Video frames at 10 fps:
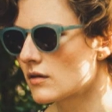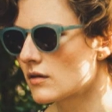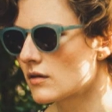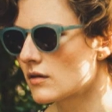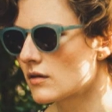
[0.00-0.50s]

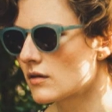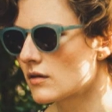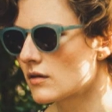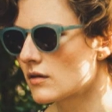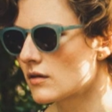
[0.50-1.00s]

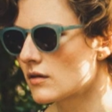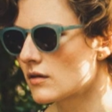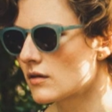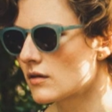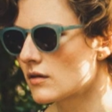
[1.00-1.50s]

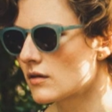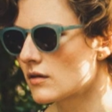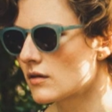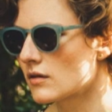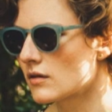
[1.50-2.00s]

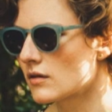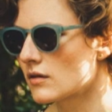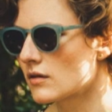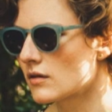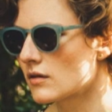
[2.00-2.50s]

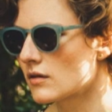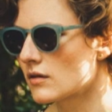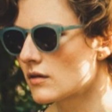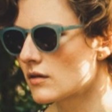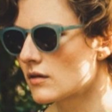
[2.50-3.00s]

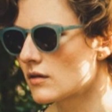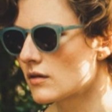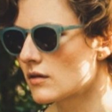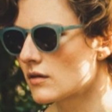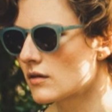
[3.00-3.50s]

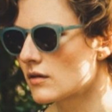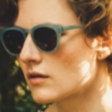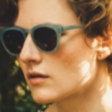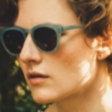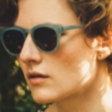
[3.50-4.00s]

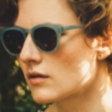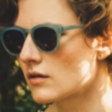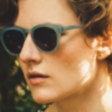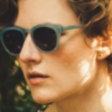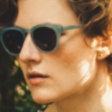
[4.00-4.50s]

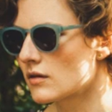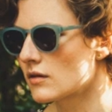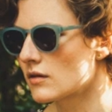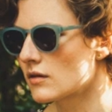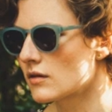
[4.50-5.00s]

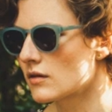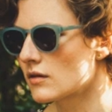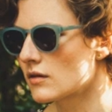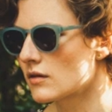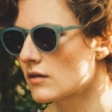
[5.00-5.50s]

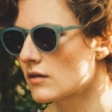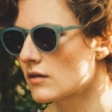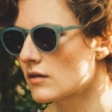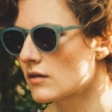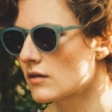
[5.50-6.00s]

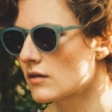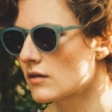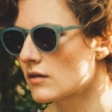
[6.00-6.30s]
This is a still picture; no speech is visible.